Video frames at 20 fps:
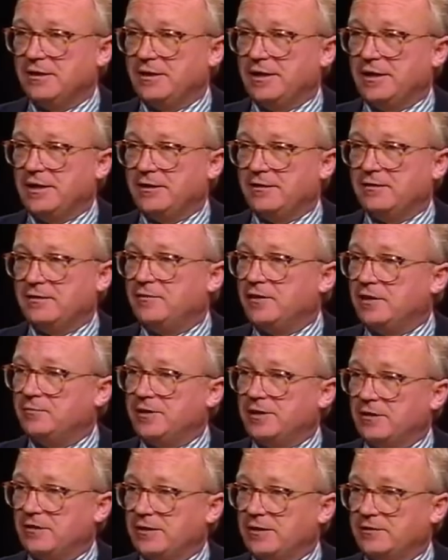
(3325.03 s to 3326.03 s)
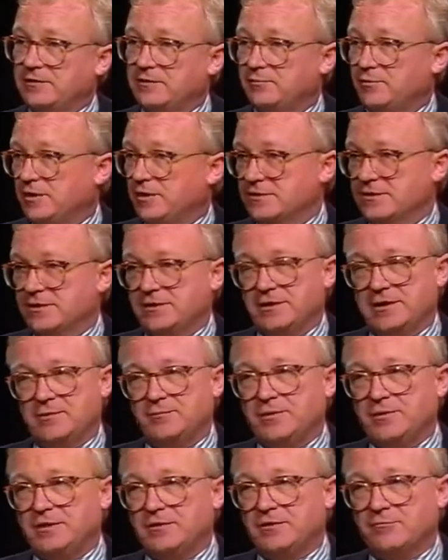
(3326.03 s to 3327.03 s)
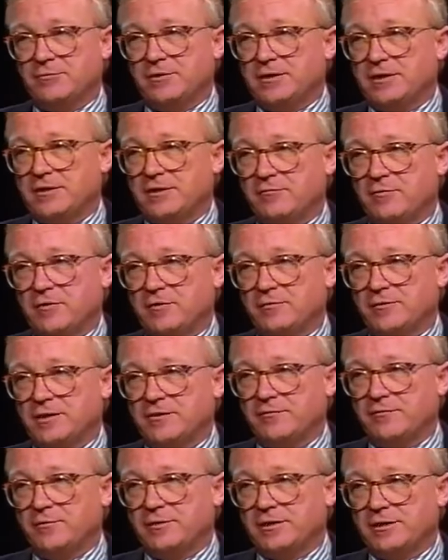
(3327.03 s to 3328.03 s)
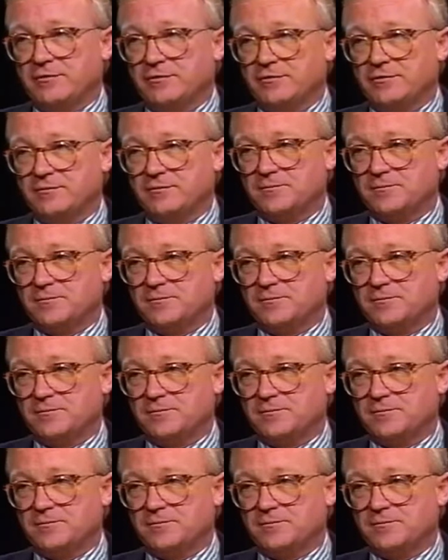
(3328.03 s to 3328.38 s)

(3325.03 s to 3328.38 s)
And if he had been elected president, he'd be in the running along with everyone else.